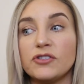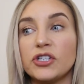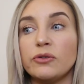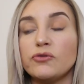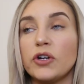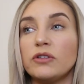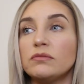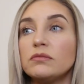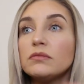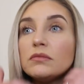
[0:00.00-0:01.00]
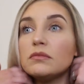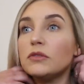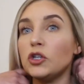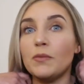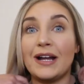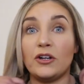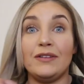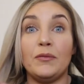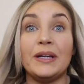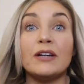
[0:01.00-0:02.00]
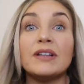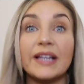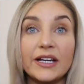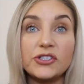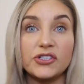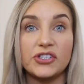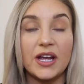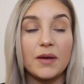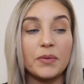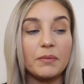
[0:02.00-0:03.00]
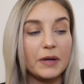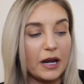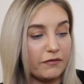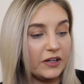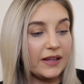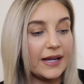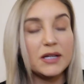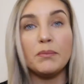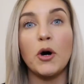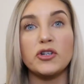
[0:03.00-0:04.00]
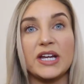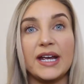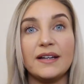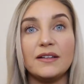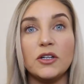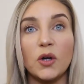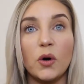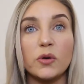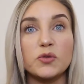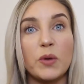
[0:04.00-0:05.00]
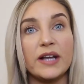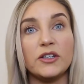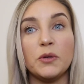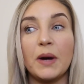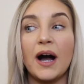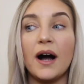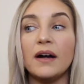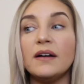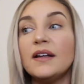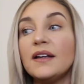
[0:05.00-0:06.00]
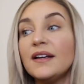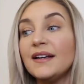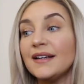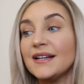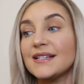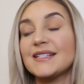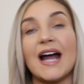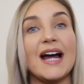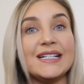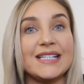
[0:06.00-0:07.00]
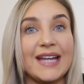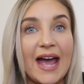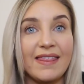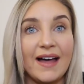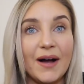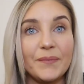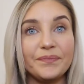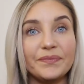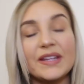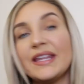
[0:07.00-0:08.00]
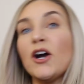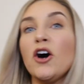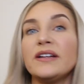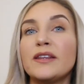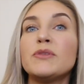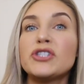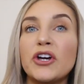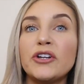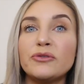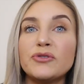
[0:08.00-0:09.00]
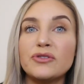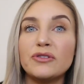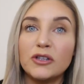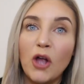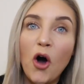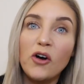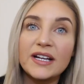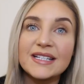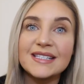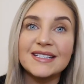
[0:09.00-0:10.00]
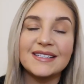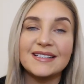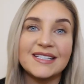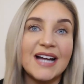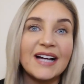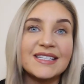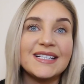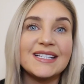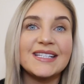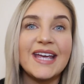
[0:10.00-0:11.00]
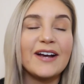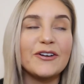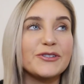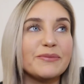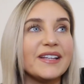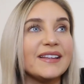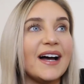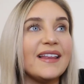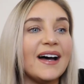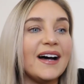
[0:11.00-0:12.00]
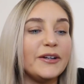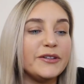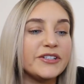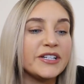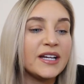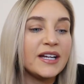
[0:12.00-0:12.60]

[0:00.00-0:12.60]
children. You might not even be in a relationship, but I feel like your body knows when you are starting to get that. They call it the maternal clock is starting to tick or something like that, and